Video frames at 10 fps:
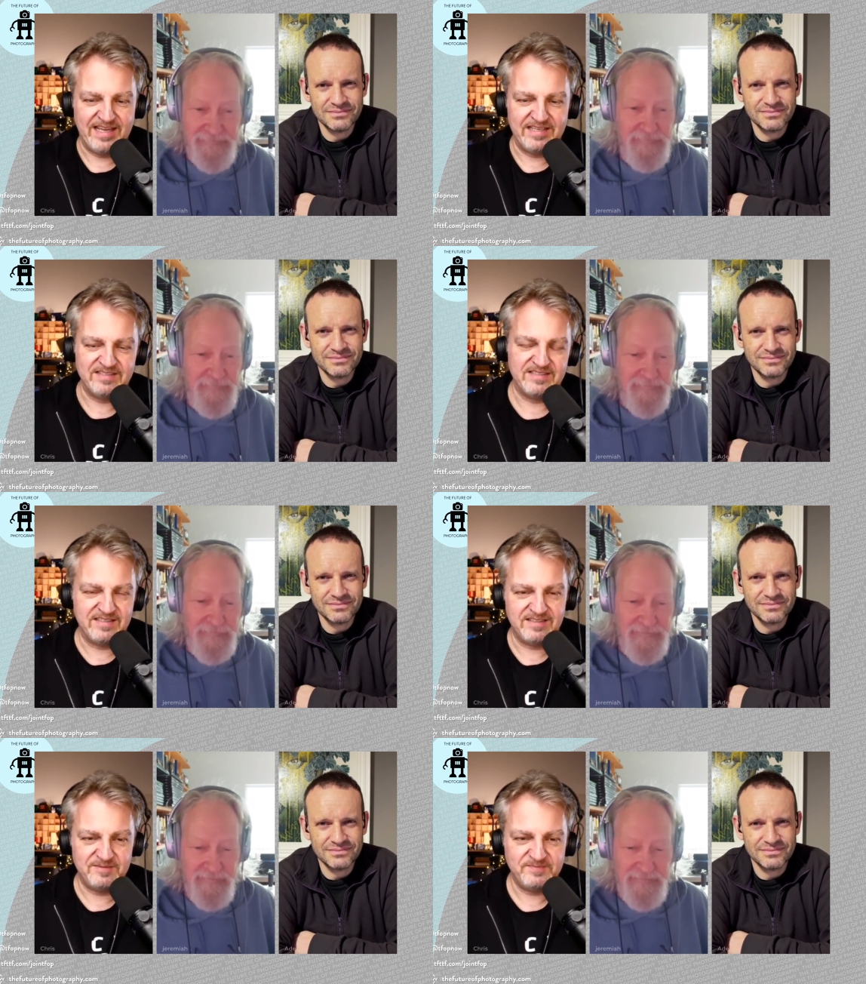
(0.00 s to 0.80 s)
Speaker 1: And
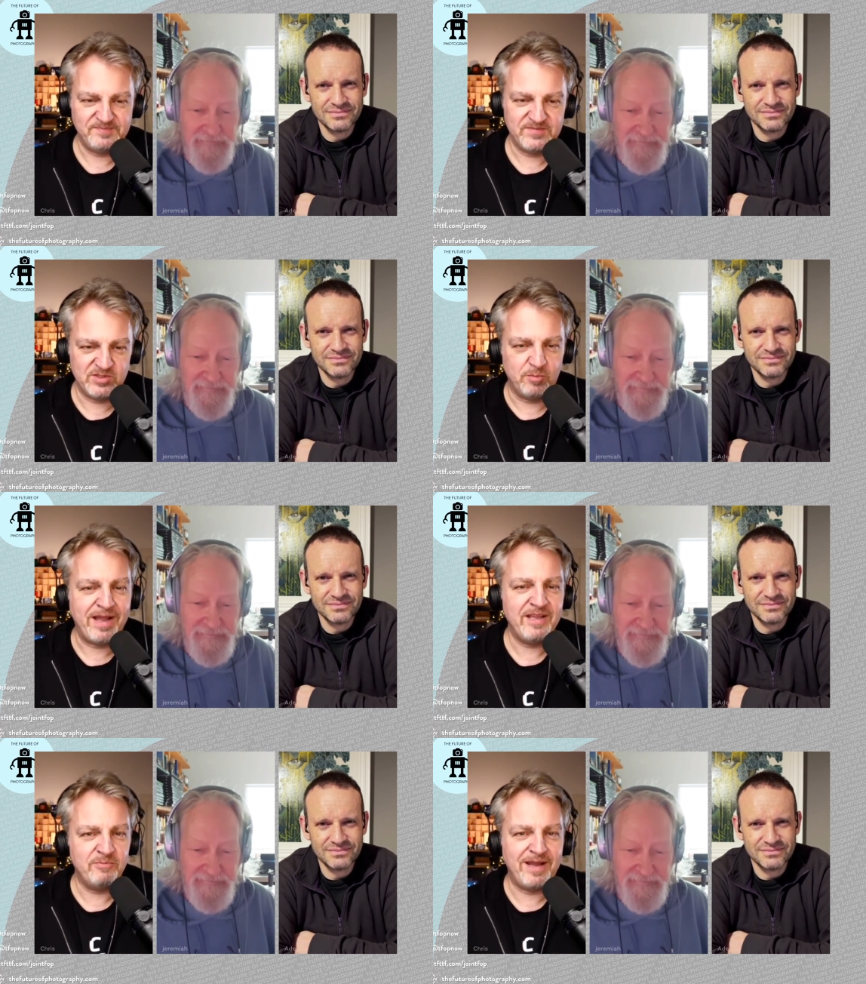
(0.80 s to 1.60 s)

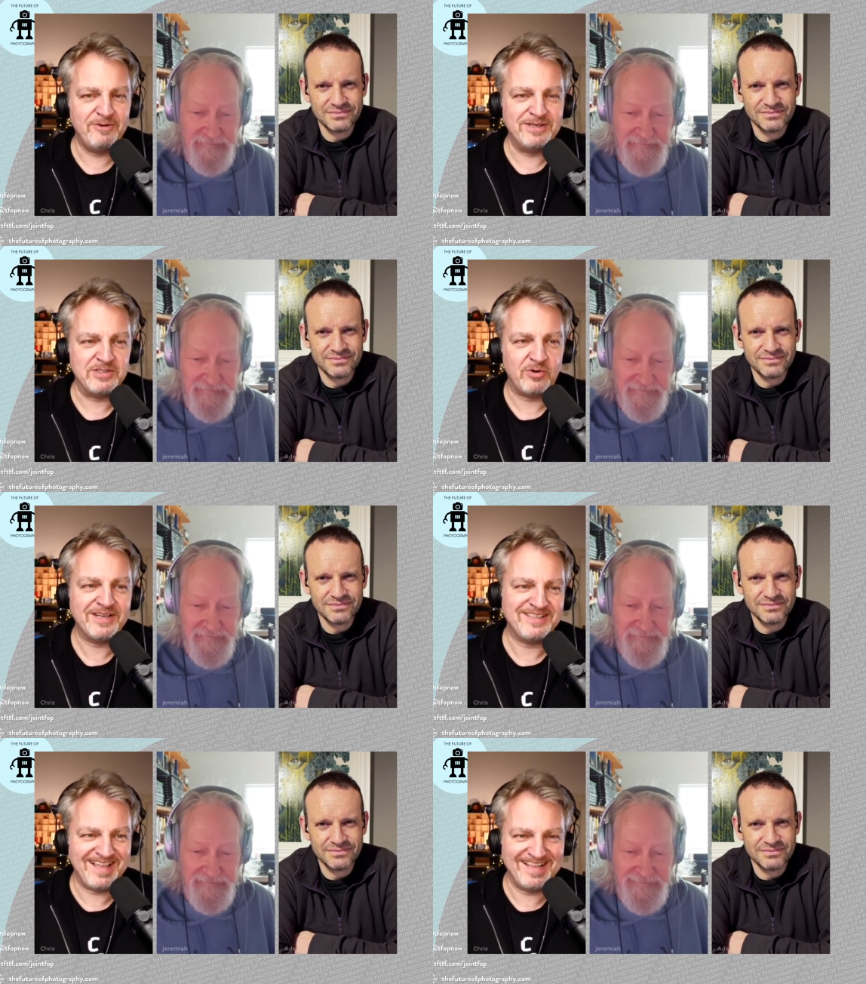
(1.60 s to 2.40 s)
so my
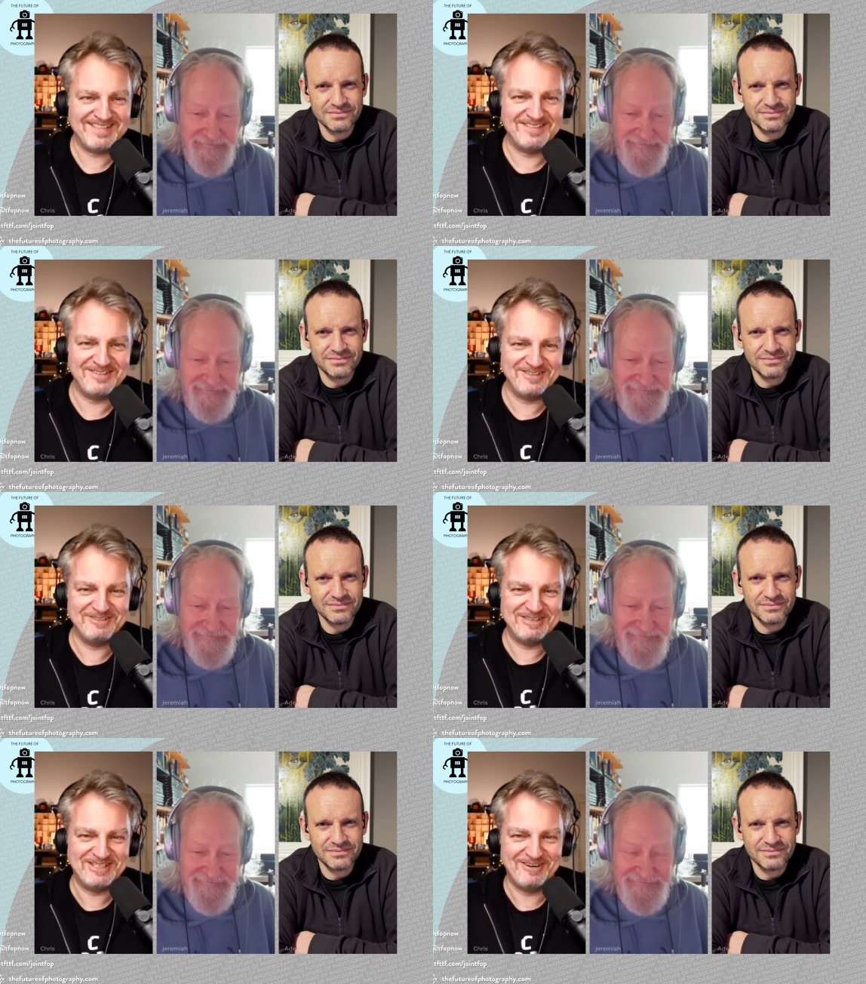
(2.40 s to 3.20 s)
rhetorical answer
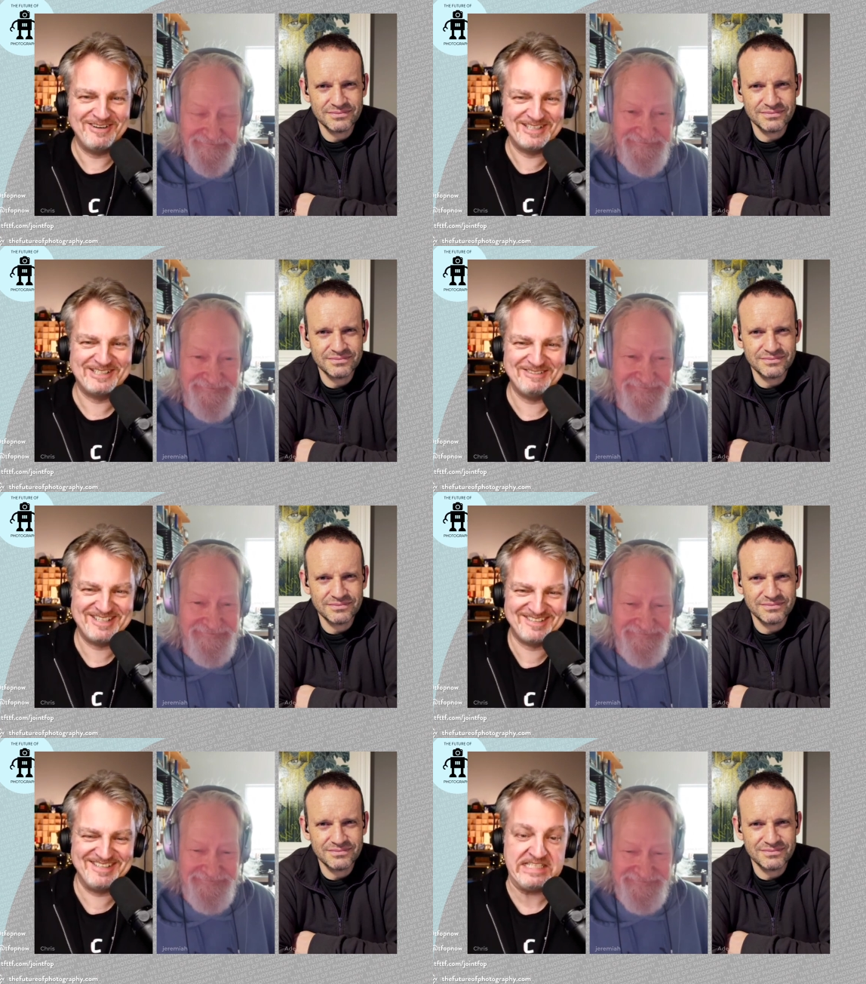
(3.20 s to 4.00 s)
to your rhetorical
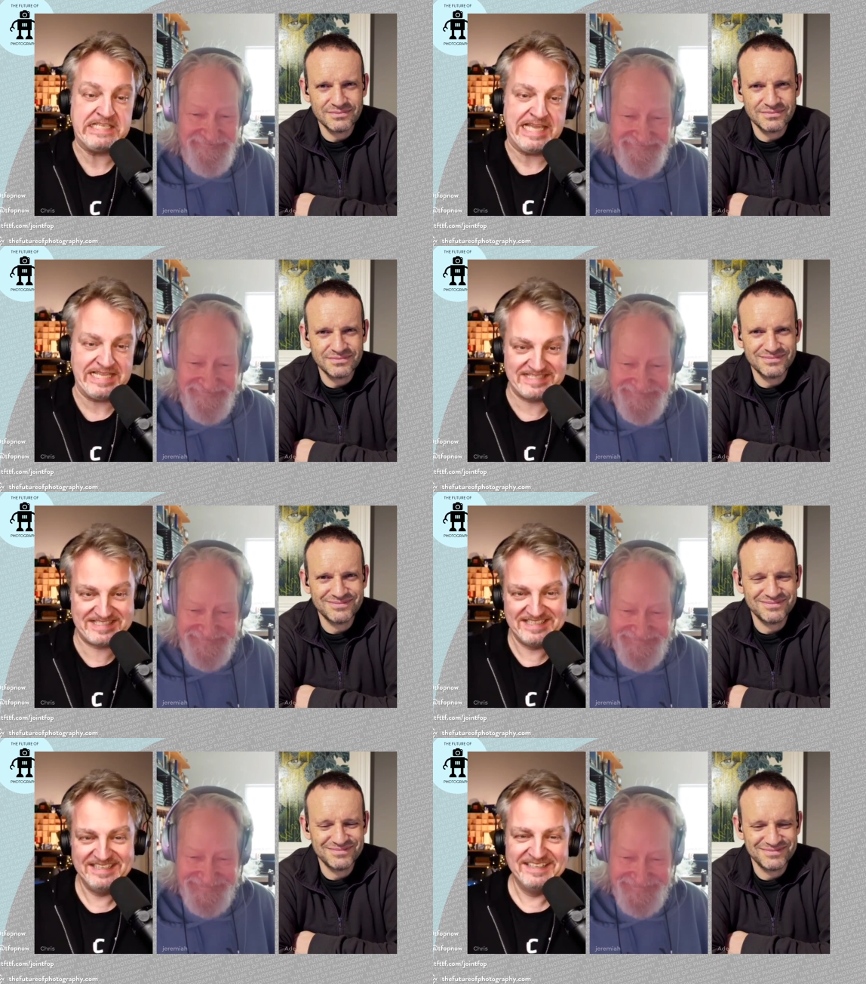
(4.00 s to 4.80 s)
question is
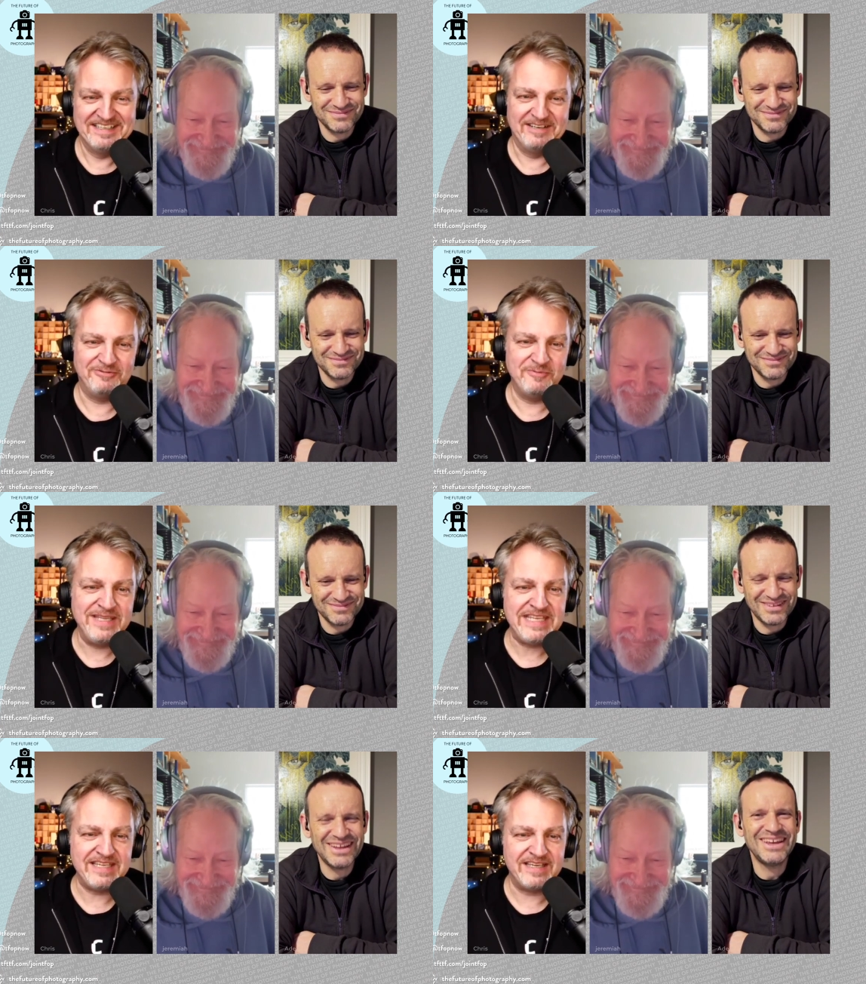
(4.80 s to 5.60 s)
yes.
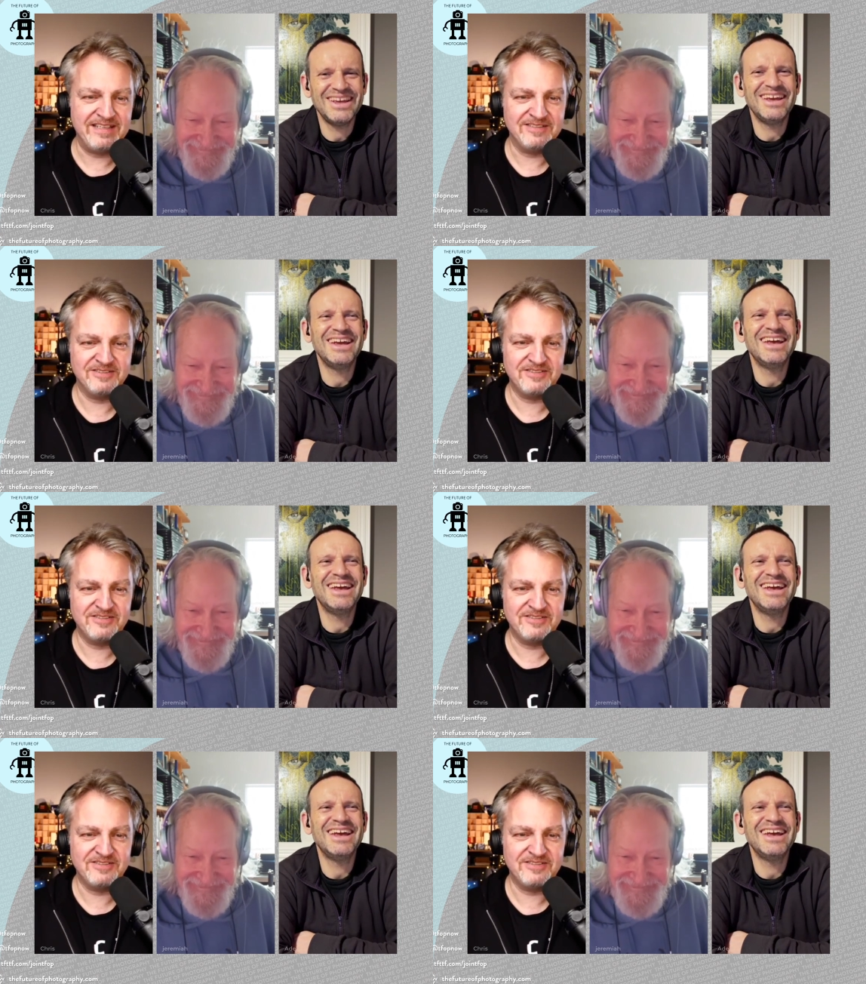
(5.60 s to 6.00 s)
For me,